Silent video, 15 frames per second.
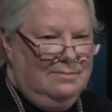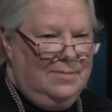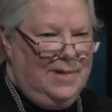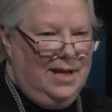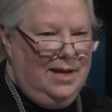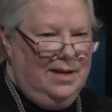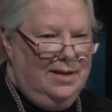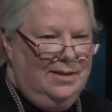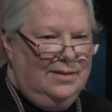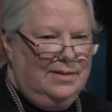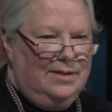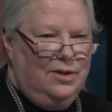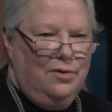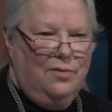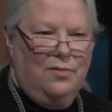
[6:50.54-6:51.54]
Okay,
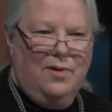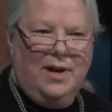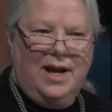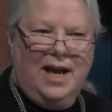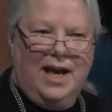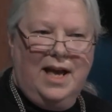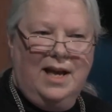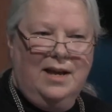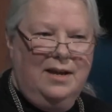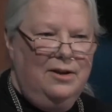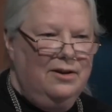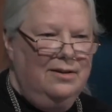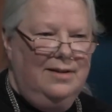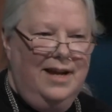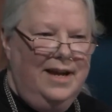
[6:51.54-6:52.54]
so
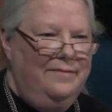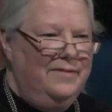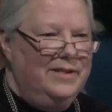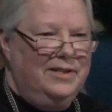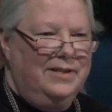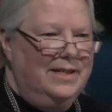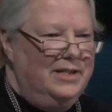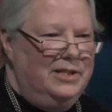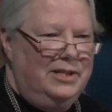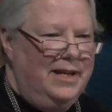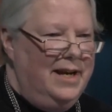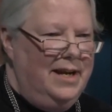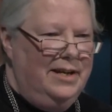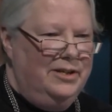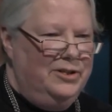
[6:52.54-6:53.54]
your life is going to
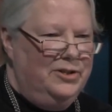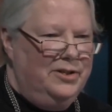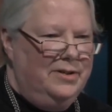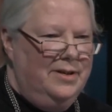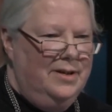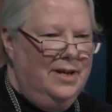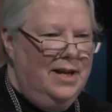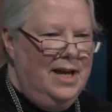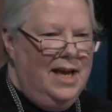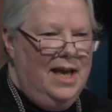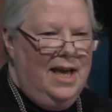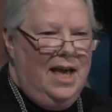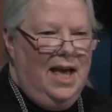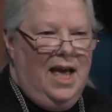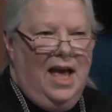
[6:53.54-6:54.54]
change.
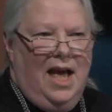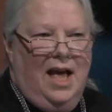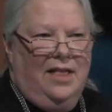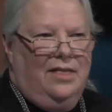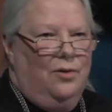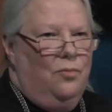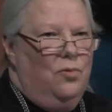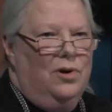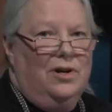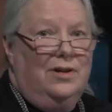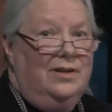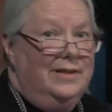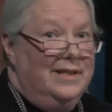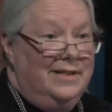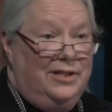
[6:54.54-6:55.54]
The
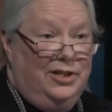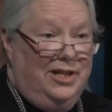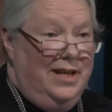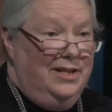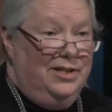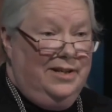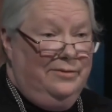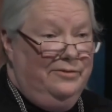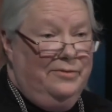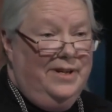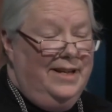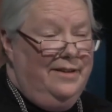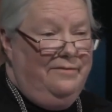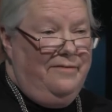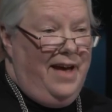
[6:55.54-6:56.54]
world is changing
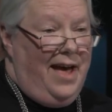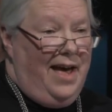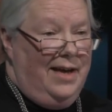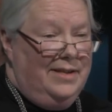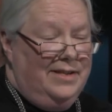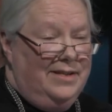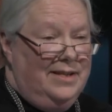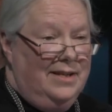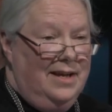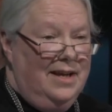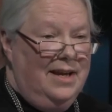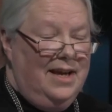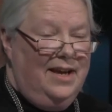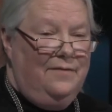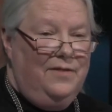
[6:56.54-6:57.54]
really fast.
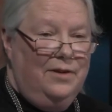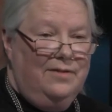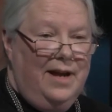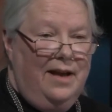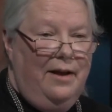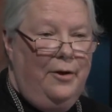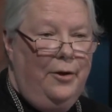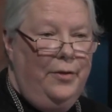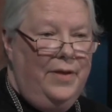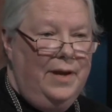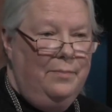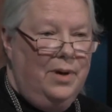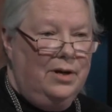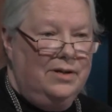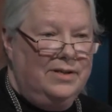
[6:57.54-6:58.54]
If you're a healthy
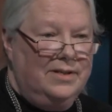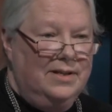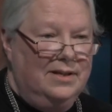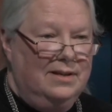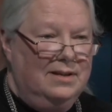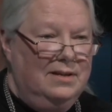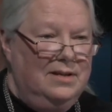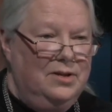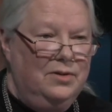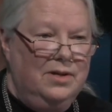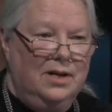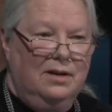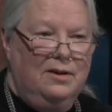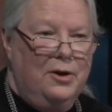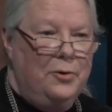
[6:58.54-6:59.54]
person, you
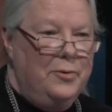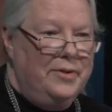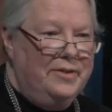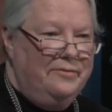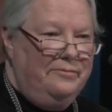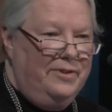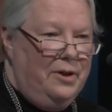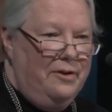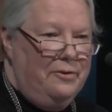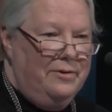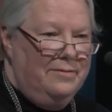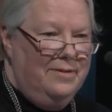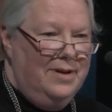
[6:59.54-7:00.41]
can go with the flow.